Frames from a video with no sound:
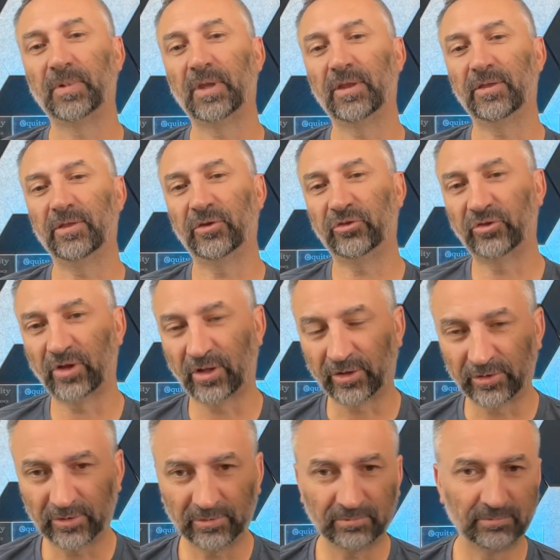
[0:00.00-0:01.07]
the
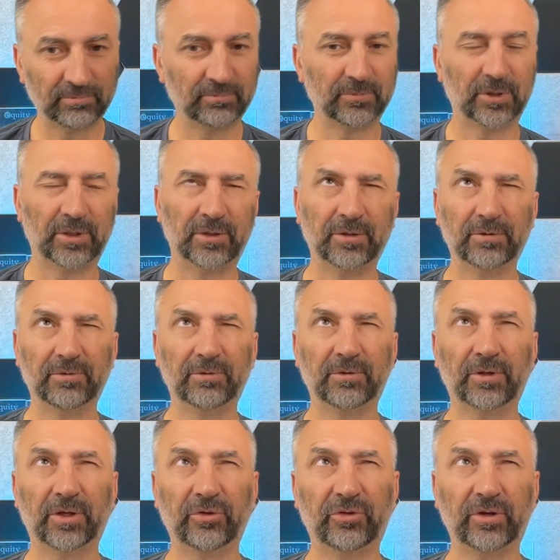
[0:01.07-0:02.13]
seller, or
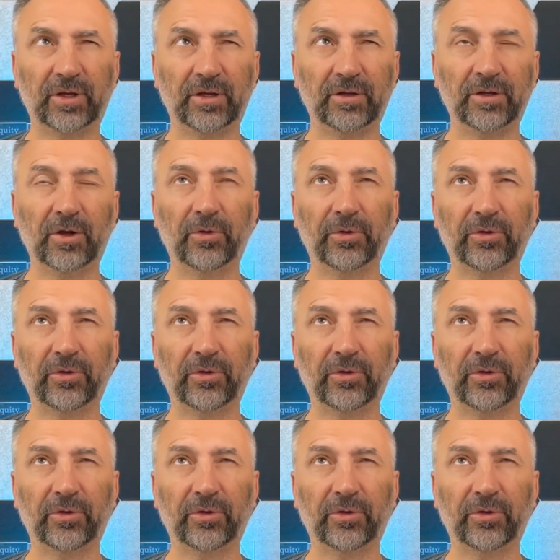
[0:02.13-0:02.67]
let's see, no,